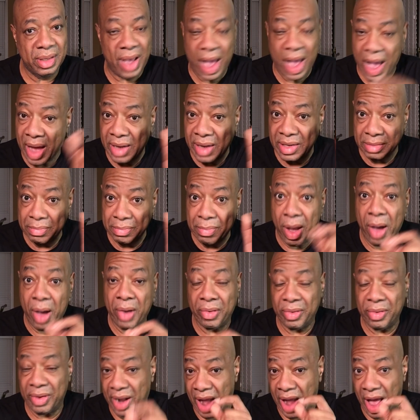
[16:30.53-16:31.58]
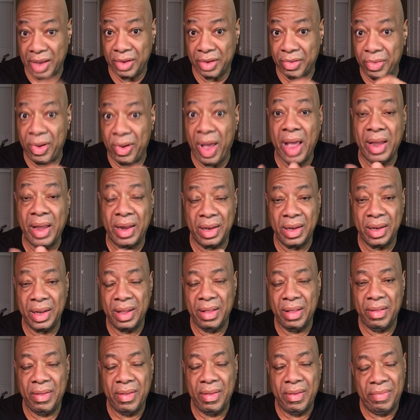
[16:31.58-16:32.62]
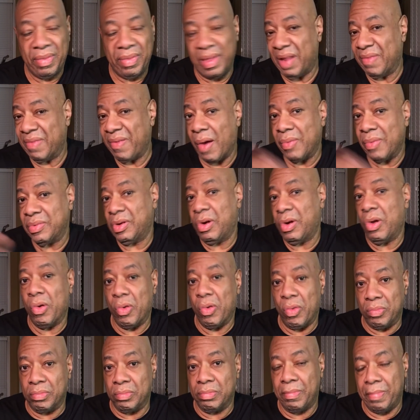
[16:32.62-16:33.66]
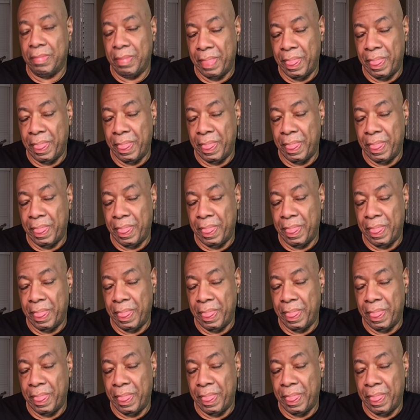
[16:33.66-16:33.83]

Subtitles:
out of this bottle that I created, that if I was at home